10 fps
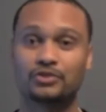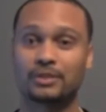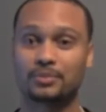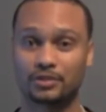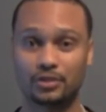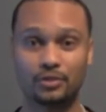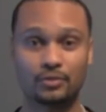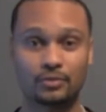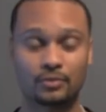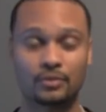subject to,
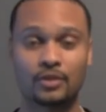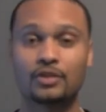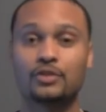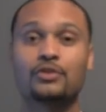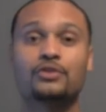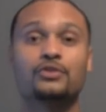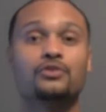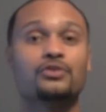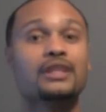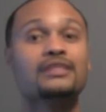you can
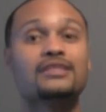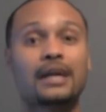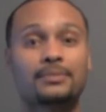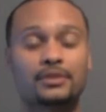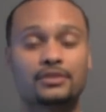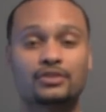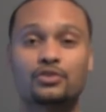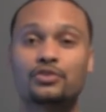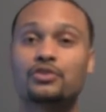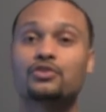use lease options,
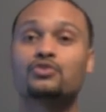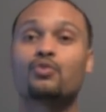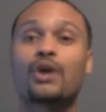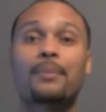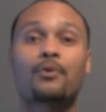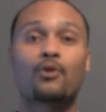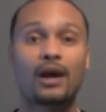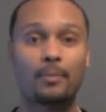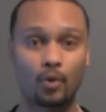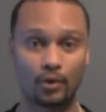you can use
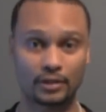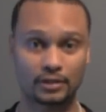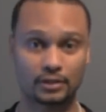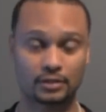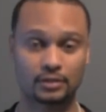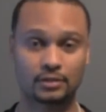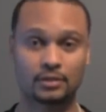wraparound mortgages.